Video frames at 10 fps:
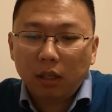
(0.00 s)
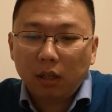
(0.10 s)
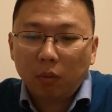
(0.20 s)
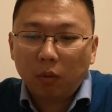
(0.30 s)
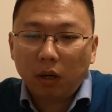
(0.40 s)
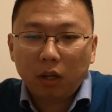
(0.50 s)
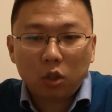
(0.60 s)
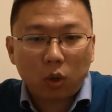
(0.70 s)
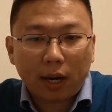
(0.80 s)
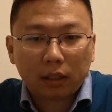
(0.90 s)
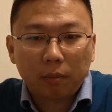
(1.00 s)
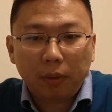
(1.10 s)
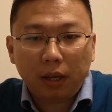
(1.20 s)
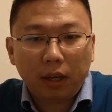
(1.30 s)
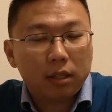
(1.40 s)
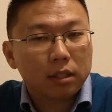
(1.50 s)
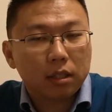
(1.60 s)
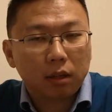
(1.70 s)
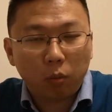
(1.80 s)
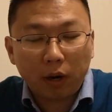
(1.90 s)
what attracted me is
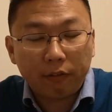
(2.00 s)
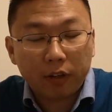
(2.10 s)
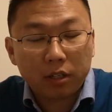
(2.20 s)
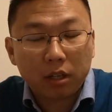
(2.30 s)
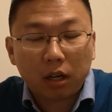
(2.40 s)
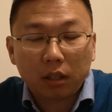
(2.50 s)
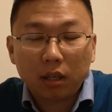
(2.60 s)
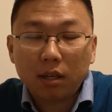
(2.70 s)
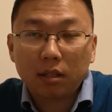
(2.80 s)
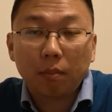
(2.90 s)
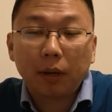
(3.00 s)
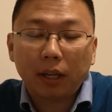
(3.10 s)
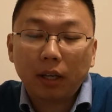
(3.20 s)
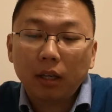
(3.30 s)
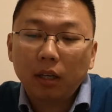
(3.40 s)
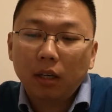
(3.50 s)
when I first started is the money.